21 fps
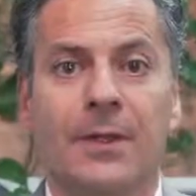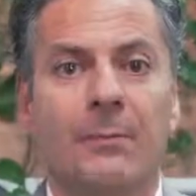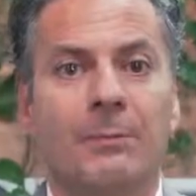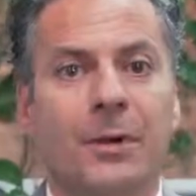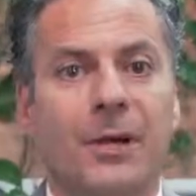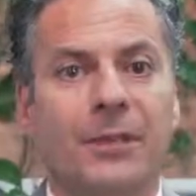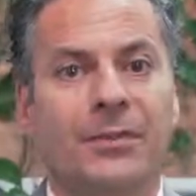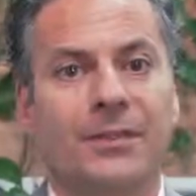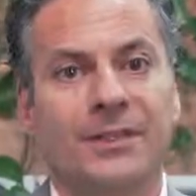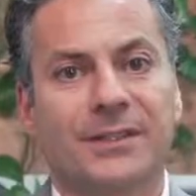
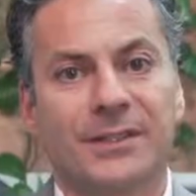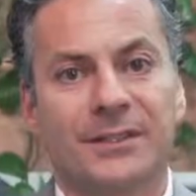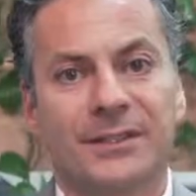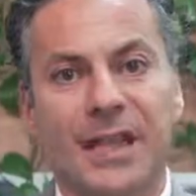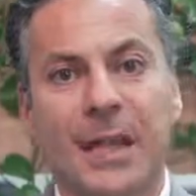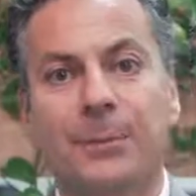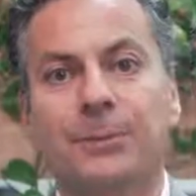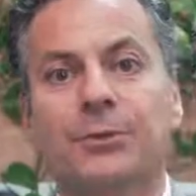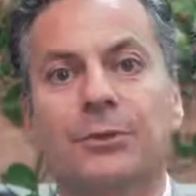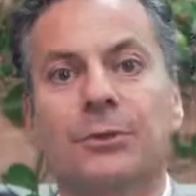But the
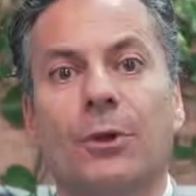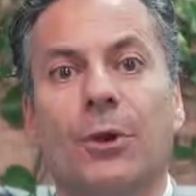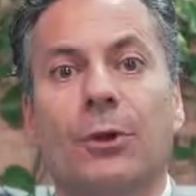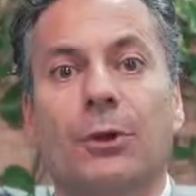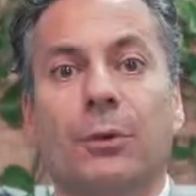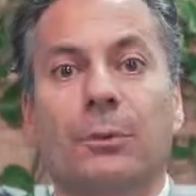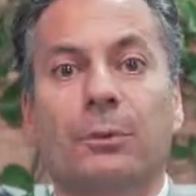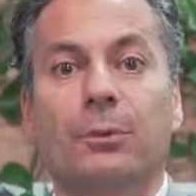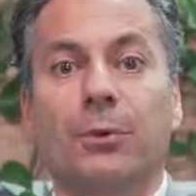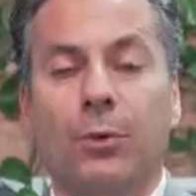steps
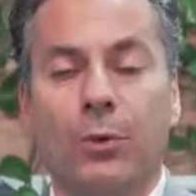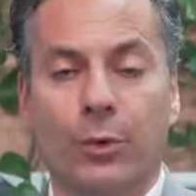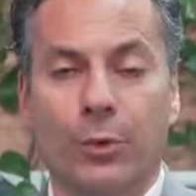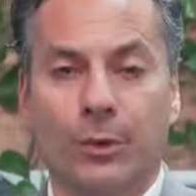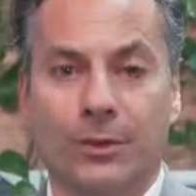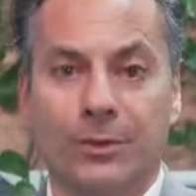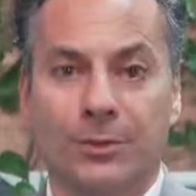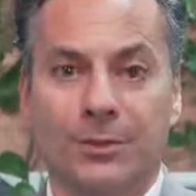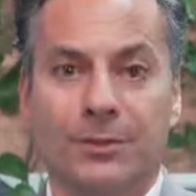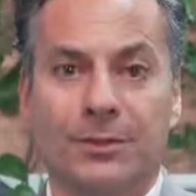are
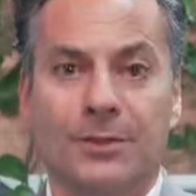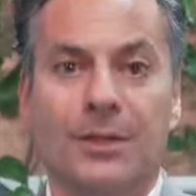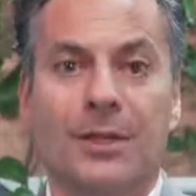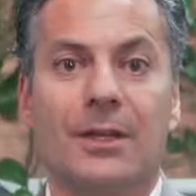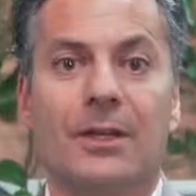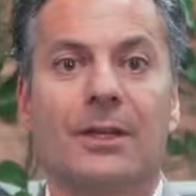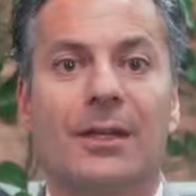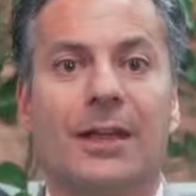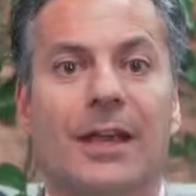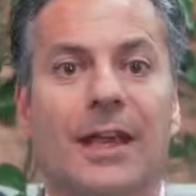important,
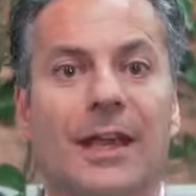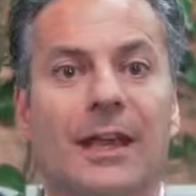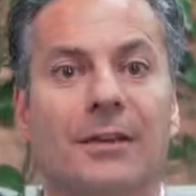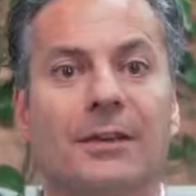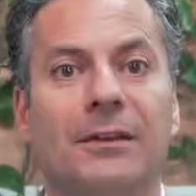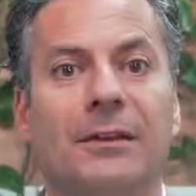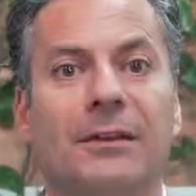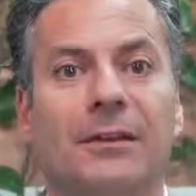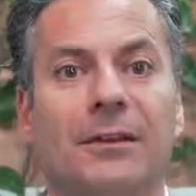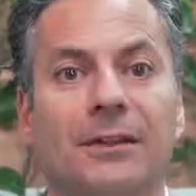
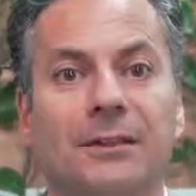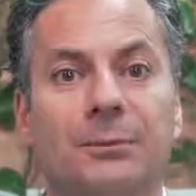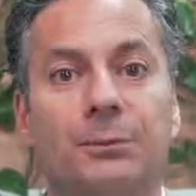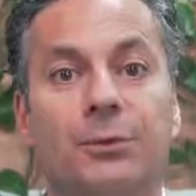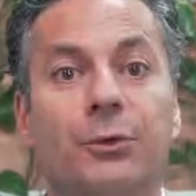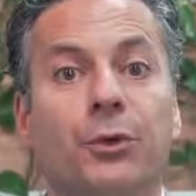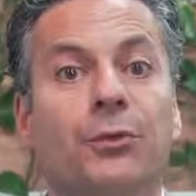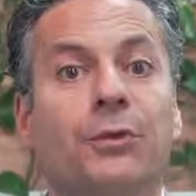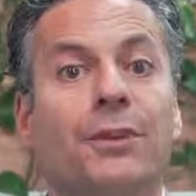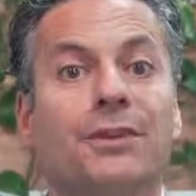and this
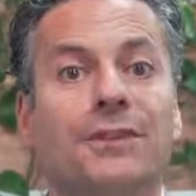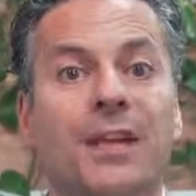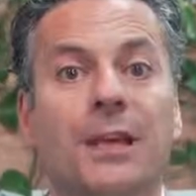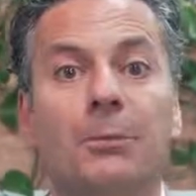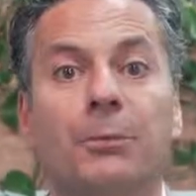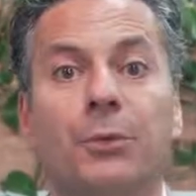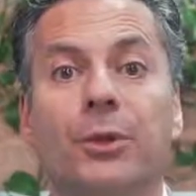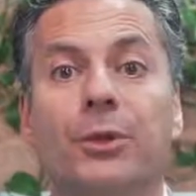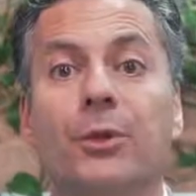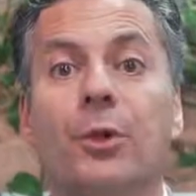proven
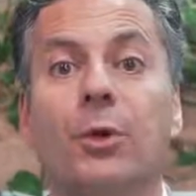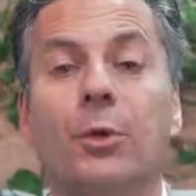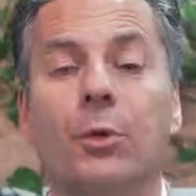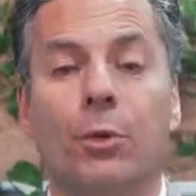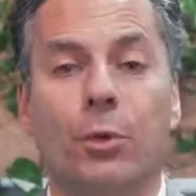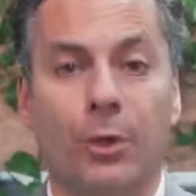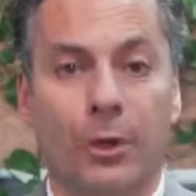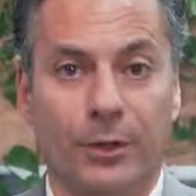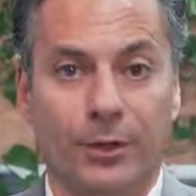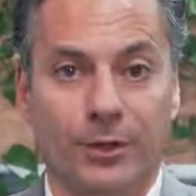template
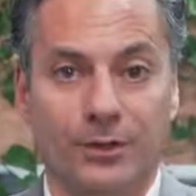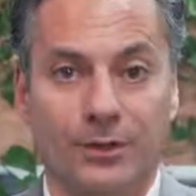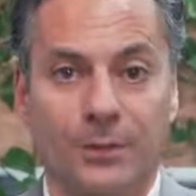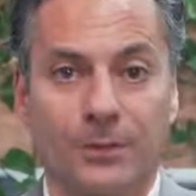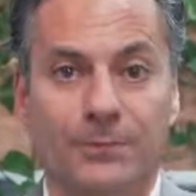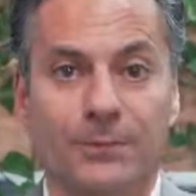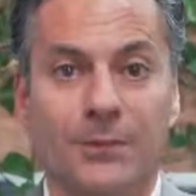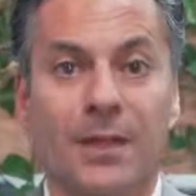works.